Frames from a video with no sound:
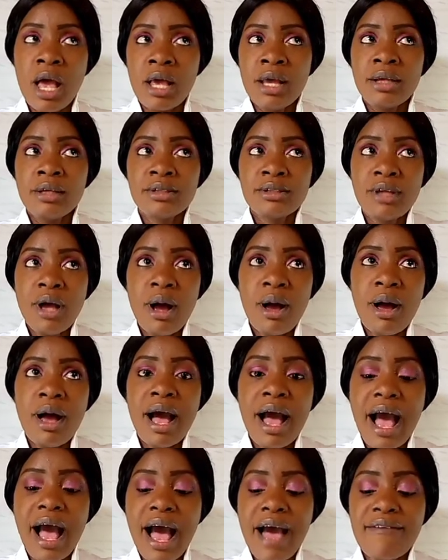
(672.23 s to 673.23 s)
So
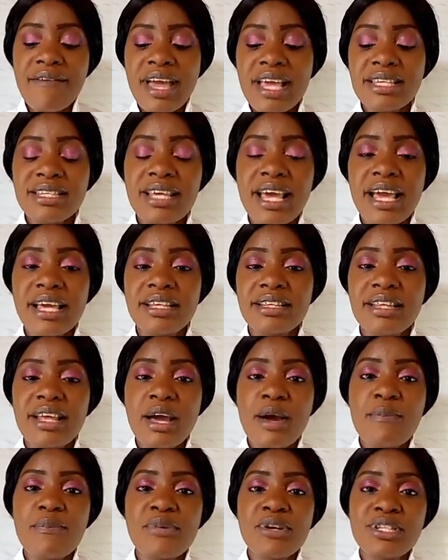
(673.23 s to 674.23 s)
having said
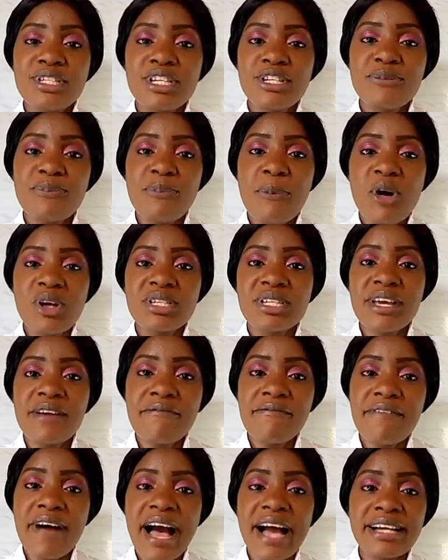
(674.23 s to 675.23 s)
the predisposing
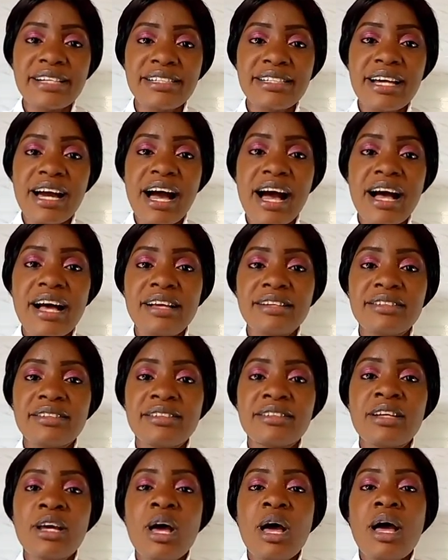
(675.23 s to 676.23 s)
factors,
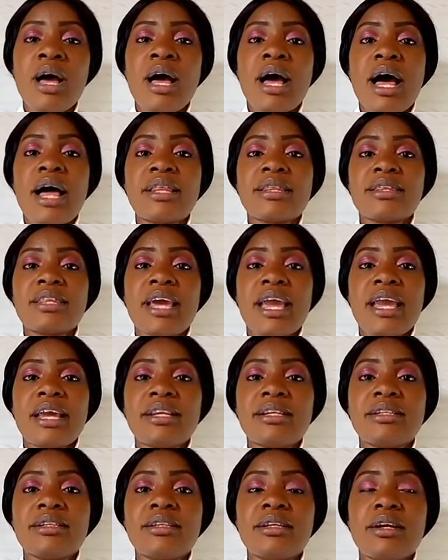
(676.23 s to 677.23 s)
and
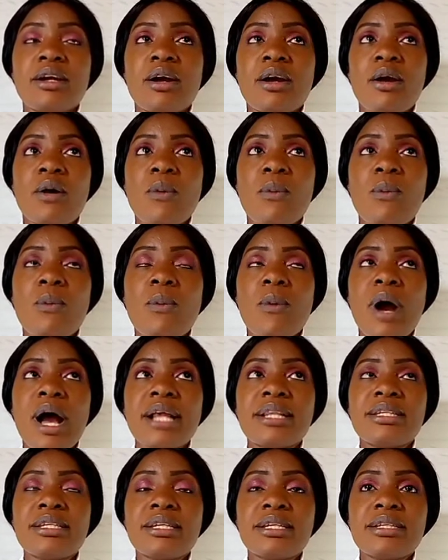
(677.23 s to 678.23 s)
then
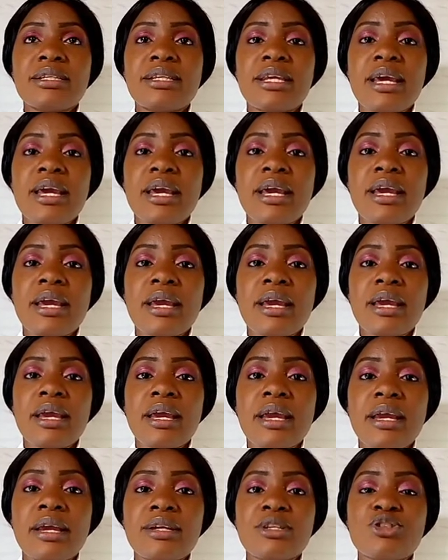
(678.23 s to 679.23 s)
what is
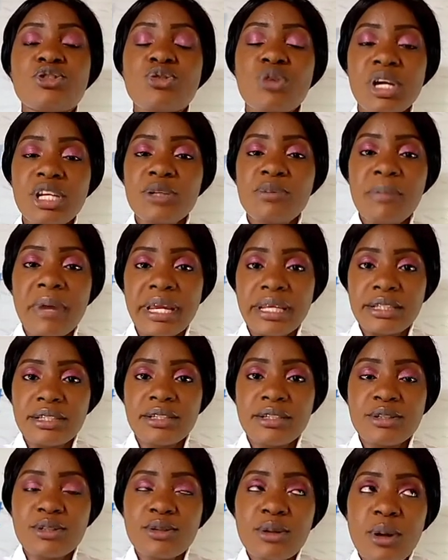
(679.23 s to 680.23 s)
the
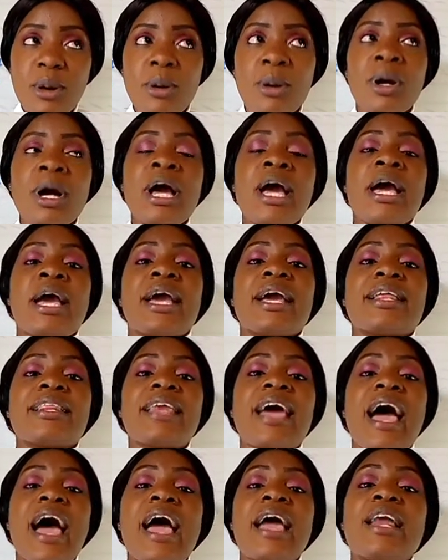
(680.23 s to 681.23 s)
treatment? So
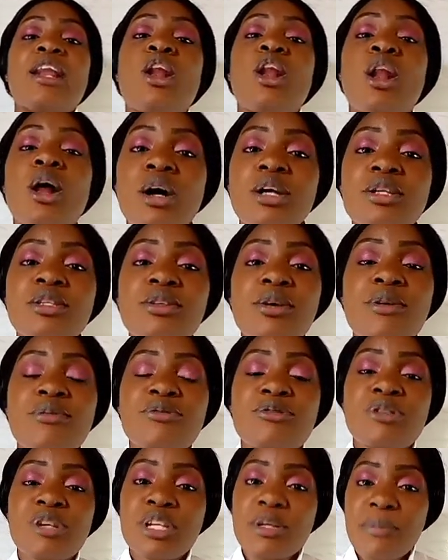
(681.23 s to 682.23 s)
there are a lot of
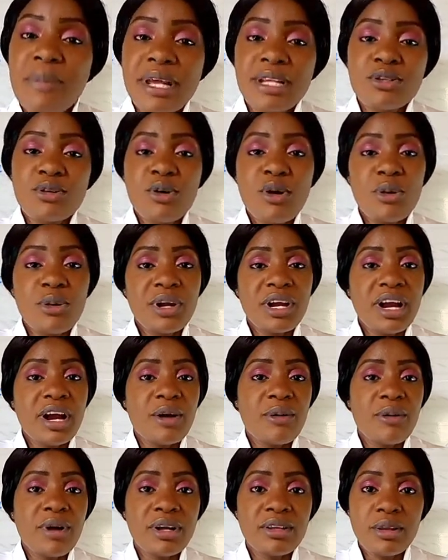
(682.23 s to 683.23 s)
treatments going
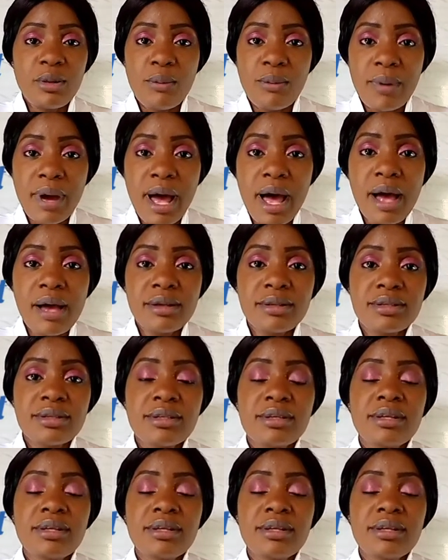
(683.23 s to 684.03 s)
around the world,